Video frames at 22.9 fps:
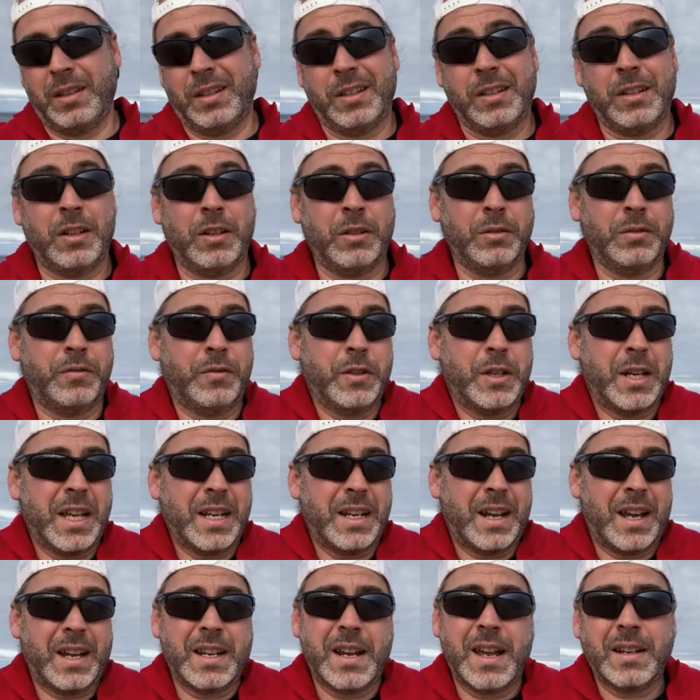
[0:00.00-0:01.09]
You know, if you get
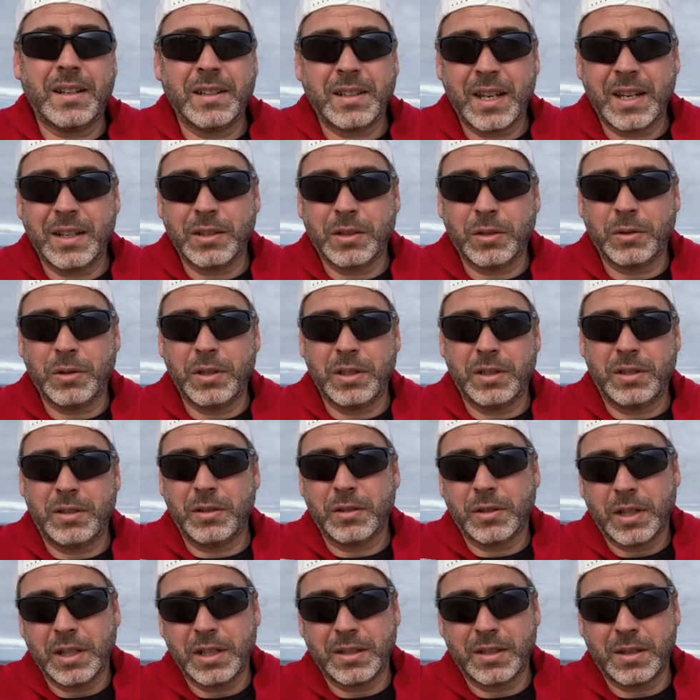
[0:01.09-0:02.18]
9 out of 10 toys,
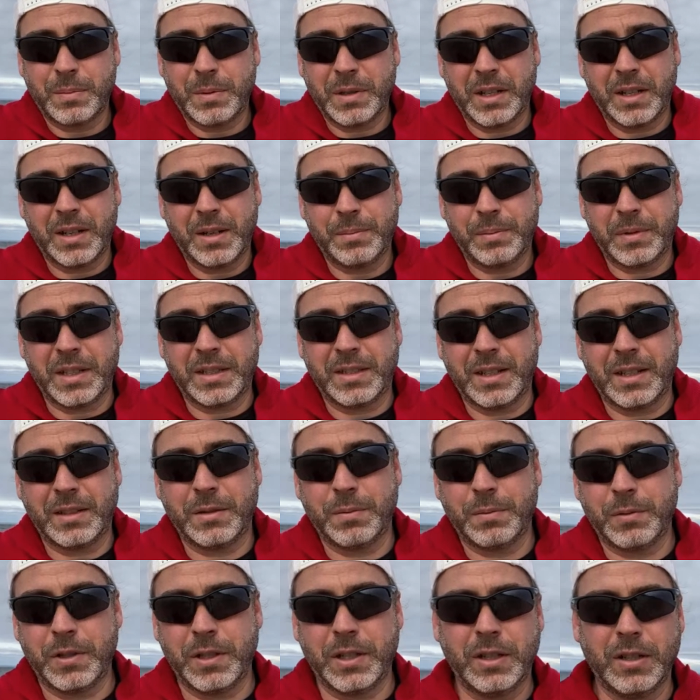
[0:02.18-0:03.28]
your kids to pick it up, that sounds
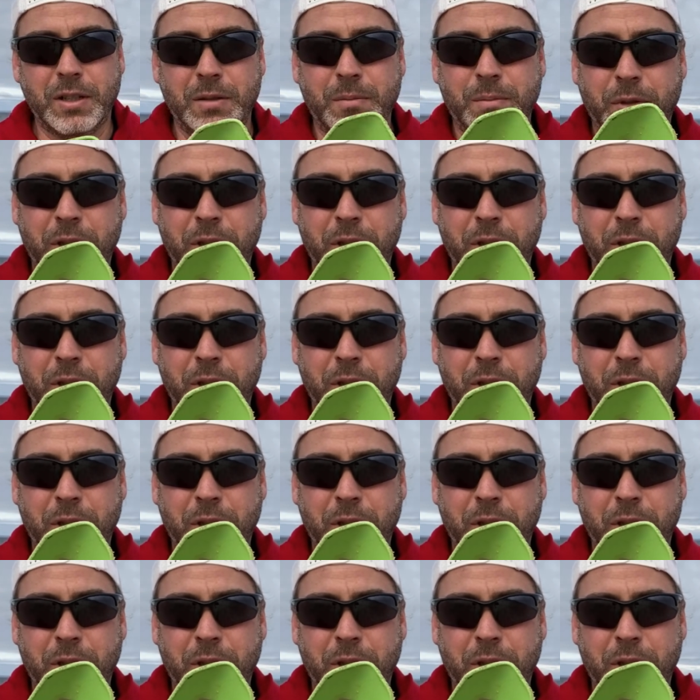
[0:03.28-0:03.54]
pretty good.